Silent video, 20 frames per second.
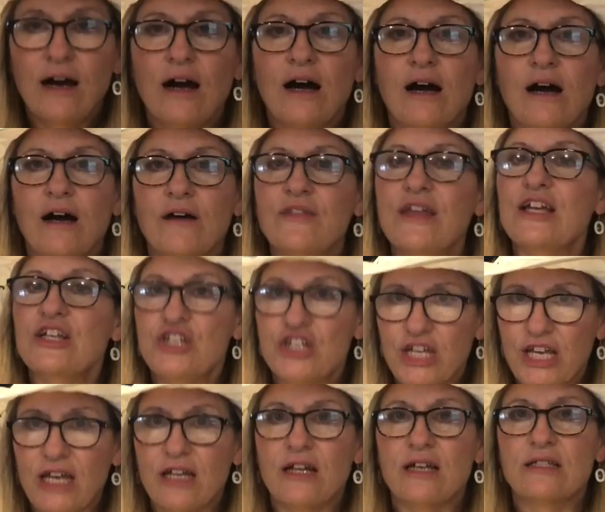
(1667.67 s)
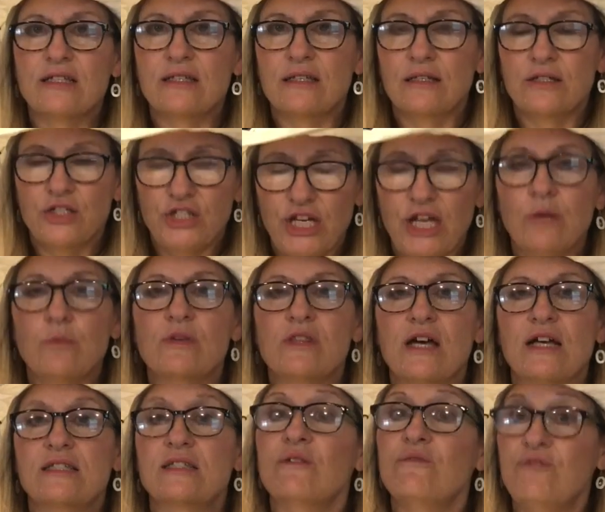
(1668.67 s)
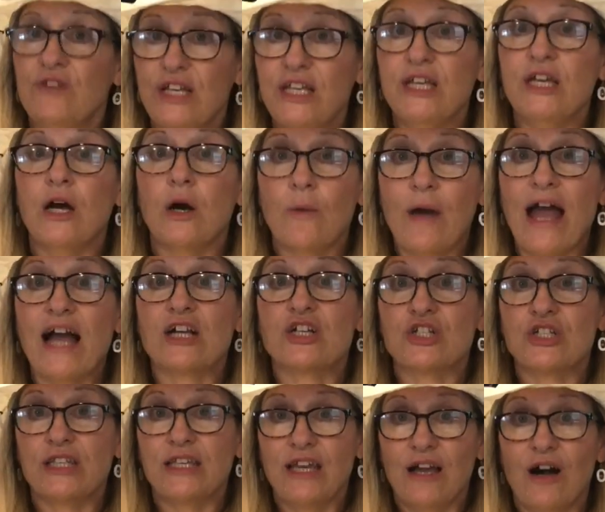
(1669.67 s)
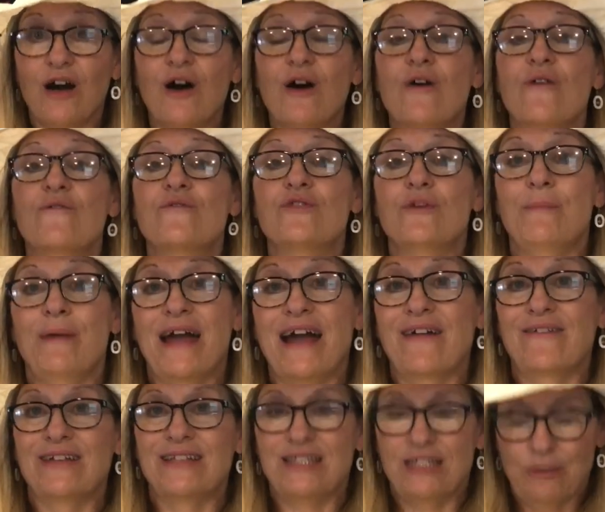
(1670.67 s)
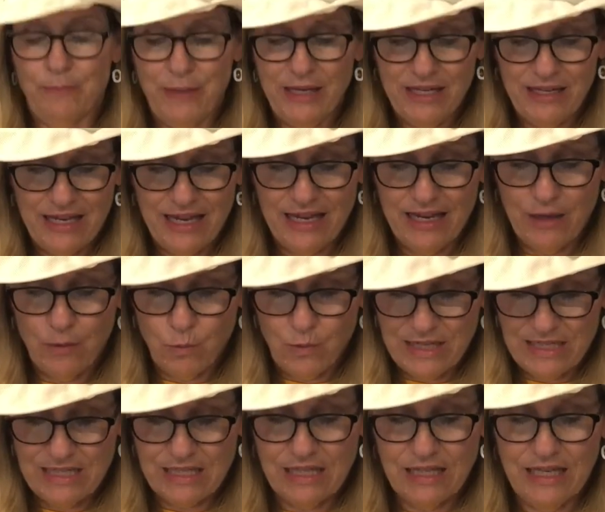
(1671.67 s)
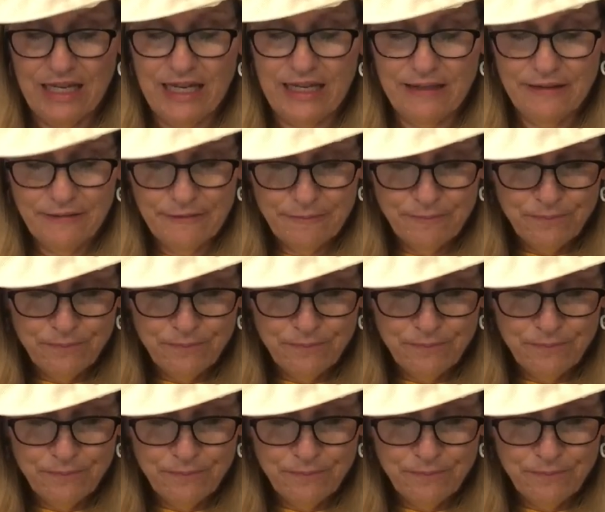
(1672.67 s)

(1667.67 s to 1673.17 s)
Uh, they shared us shared with us a video actually of the parrots speaking and whistling.